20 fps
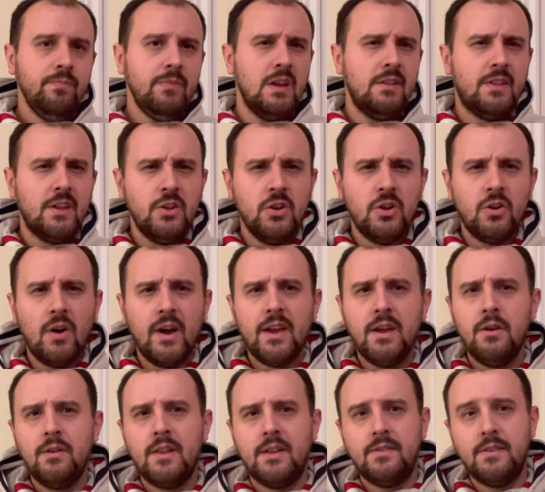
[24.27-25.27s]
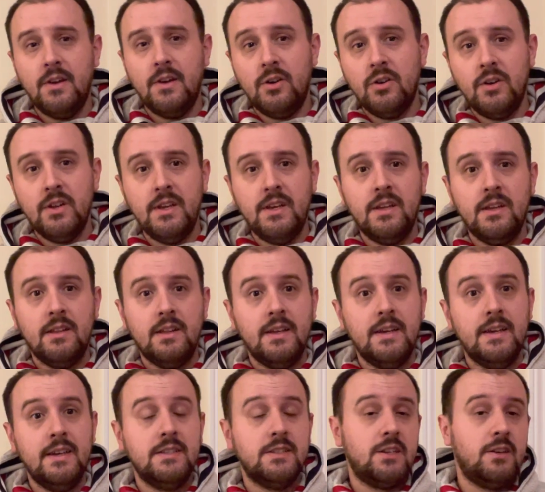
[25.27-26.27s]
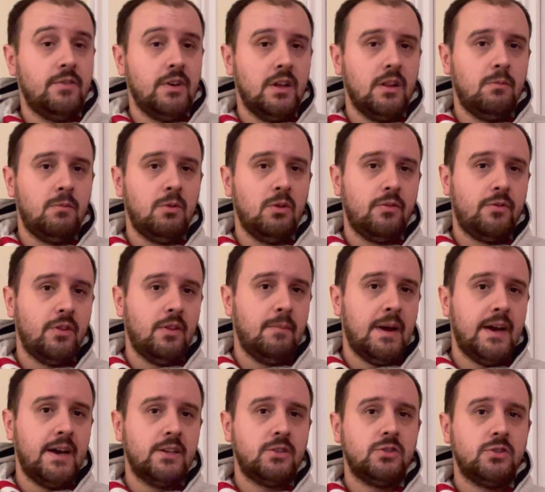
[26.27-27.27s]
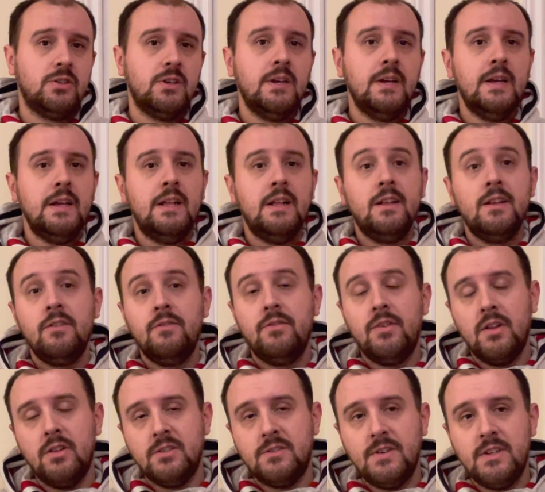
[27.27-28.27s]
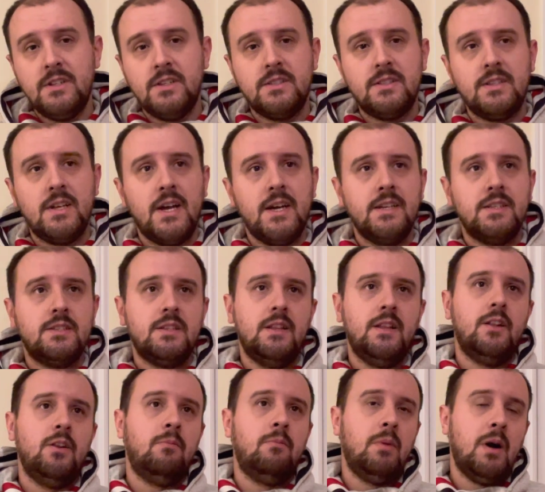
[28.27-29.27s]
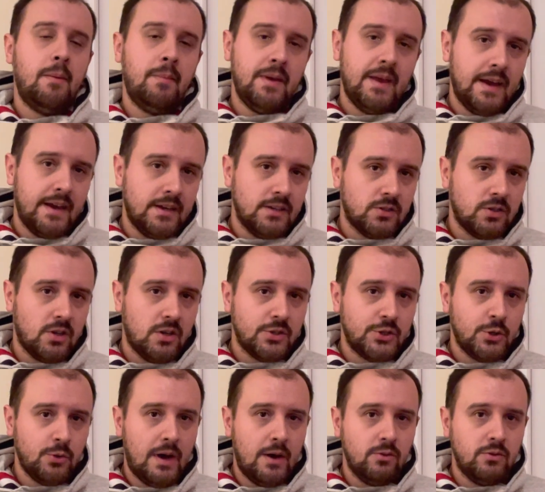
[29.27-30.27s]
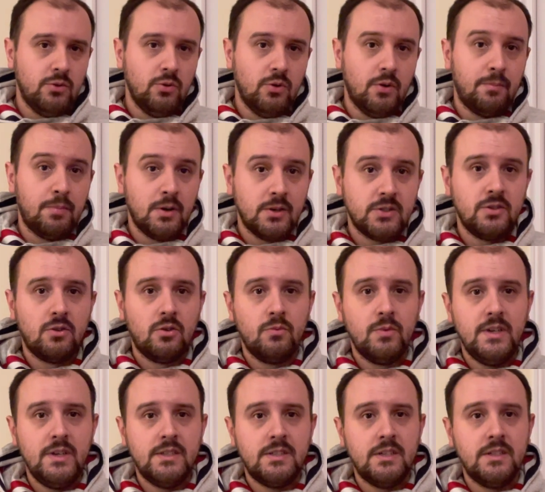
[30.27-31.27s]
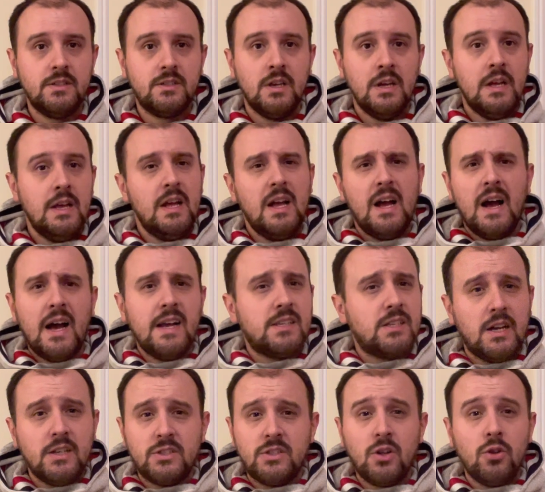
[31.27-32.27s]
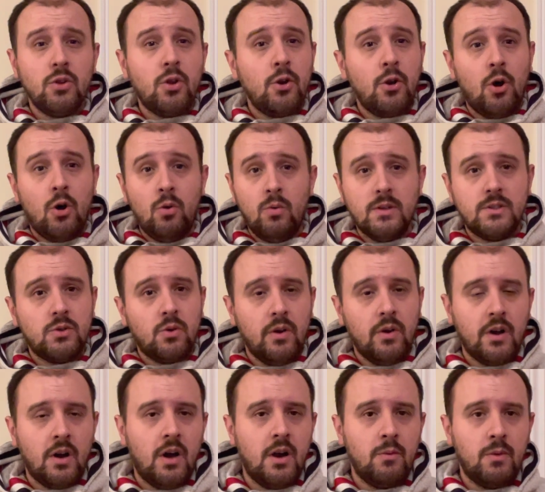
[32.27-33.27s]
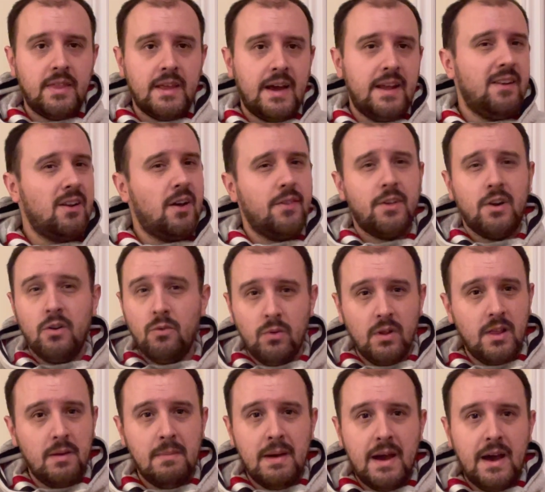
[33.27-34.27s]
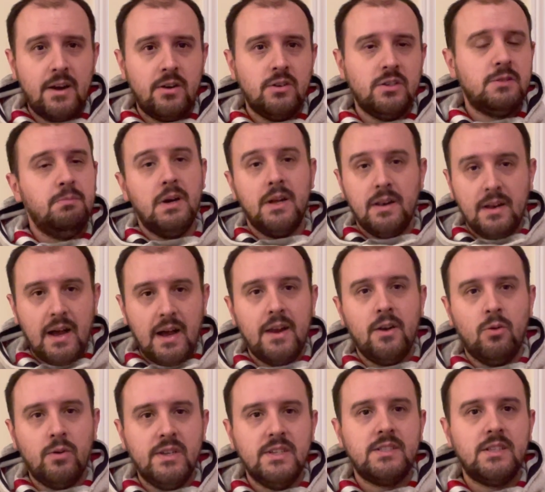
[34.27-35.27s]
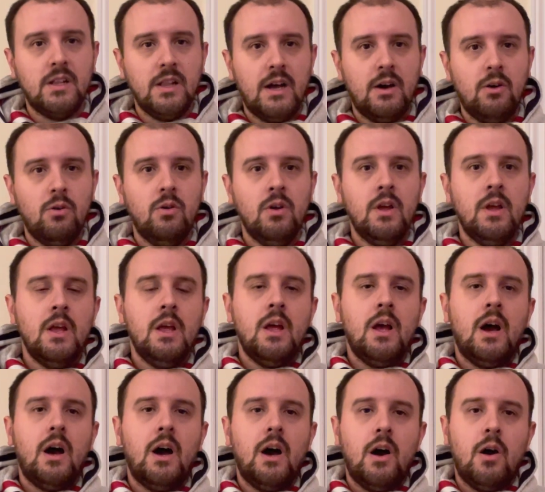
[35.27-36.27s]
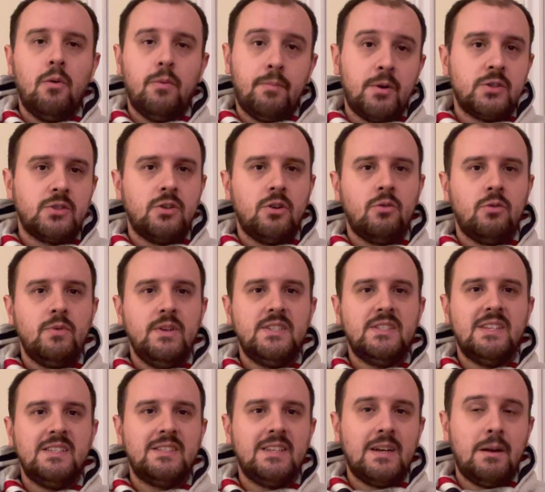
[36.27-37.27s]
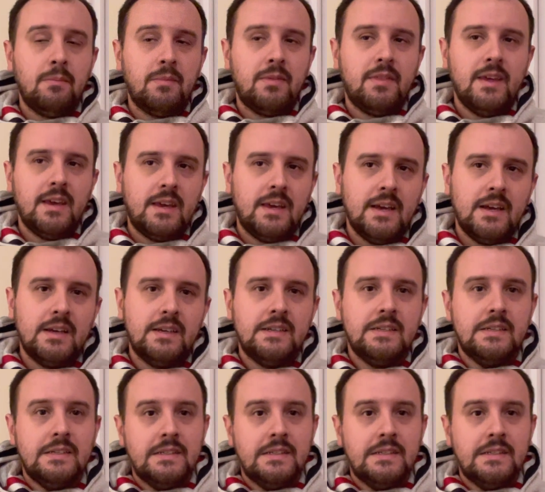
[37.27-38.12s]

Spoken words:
Then I hear that Tierney isn't available for the match, failed his fitness test, and then Aubameyang is also out due to personal reasons. I still don't know what's going on with that. Not that it really matters, but I know he's still out. Personal reasons, then I'm thinking